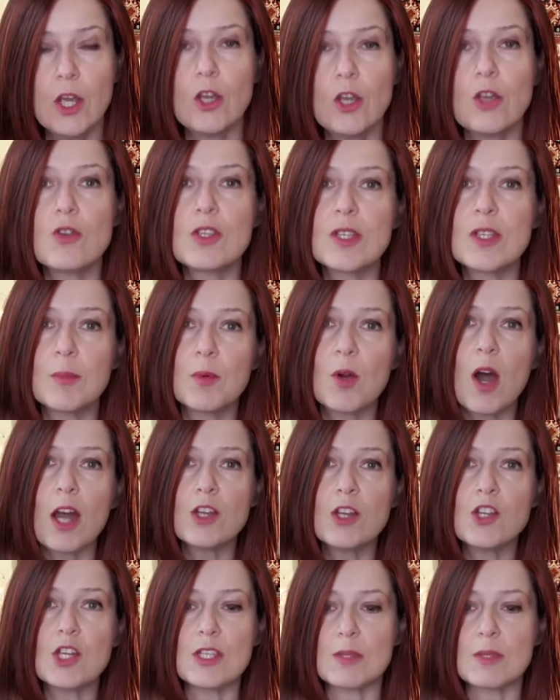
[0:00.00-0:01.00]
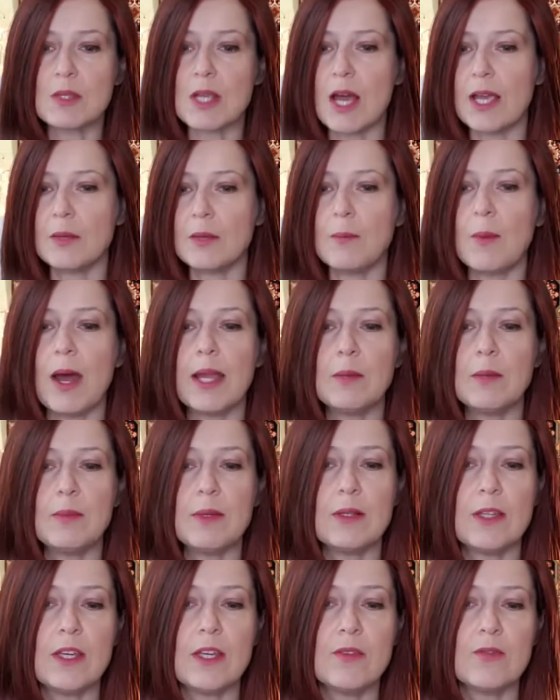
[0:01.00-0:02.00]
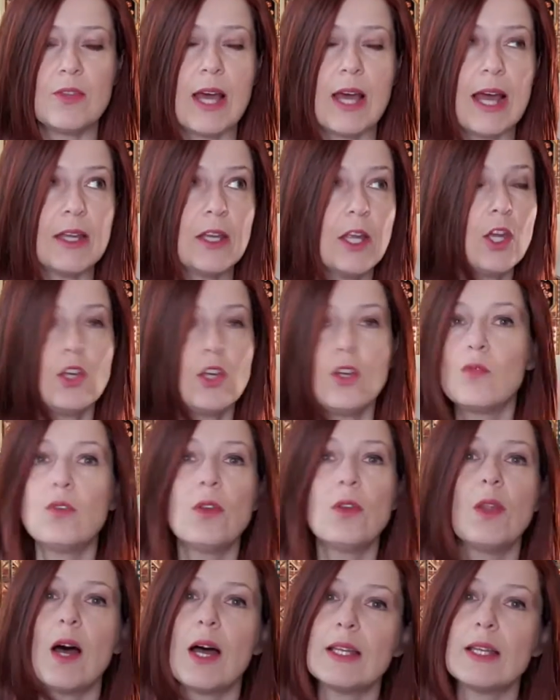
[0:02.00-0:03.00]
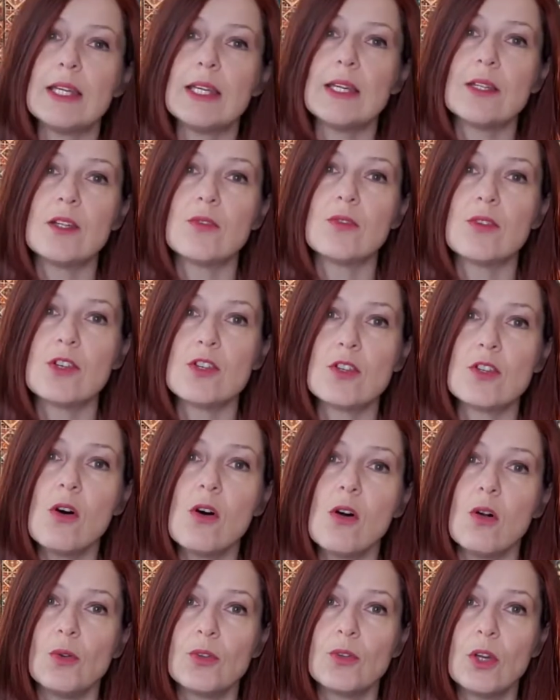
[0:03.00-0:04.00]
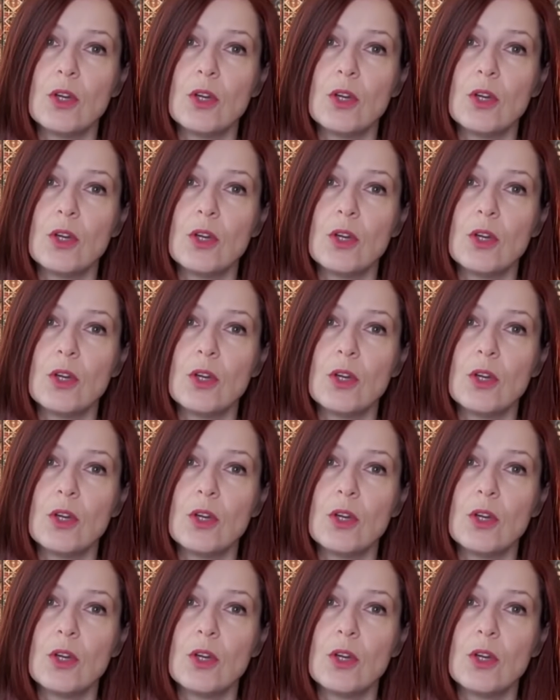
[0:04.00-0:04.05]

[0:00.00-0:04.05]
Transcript: Your subconscious side might believe that you will not get the result.